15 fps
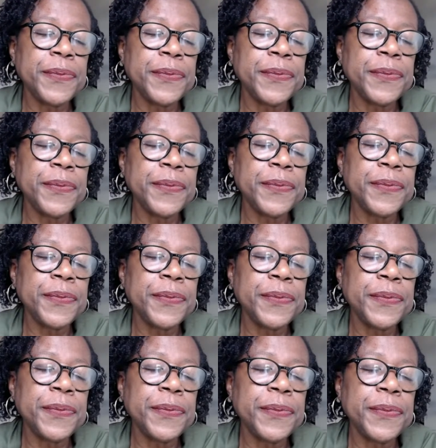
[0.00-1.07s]
And
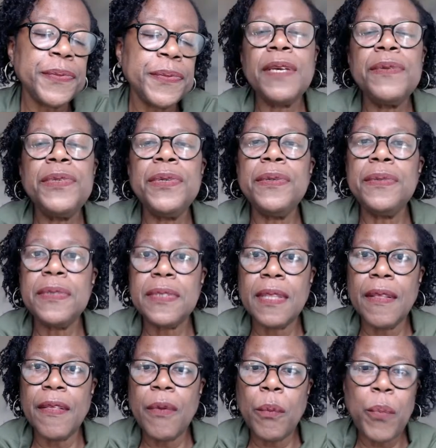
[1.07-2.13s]
also use
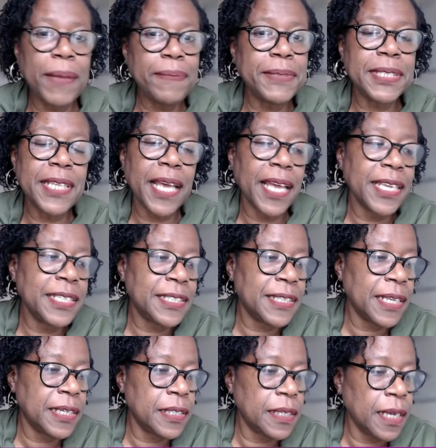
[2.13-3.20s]
websites
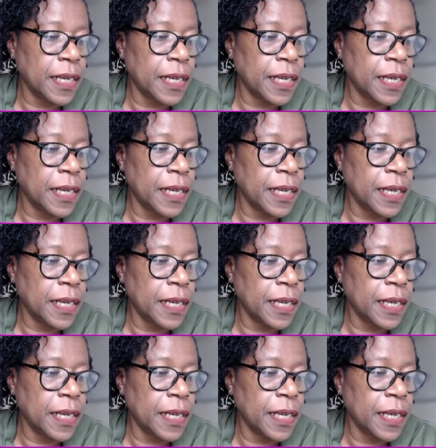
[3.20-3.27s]
that